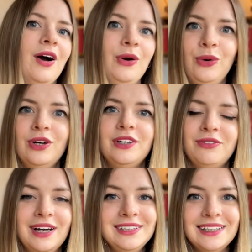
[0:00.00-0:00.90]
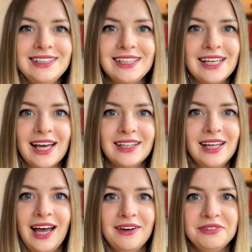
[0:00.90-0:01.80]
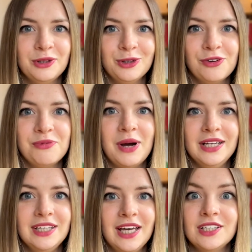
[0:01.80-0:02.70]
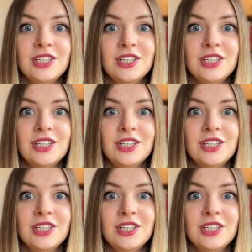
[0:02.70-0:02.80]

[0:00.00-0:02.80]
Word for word: whew, finally she can have a lot of money and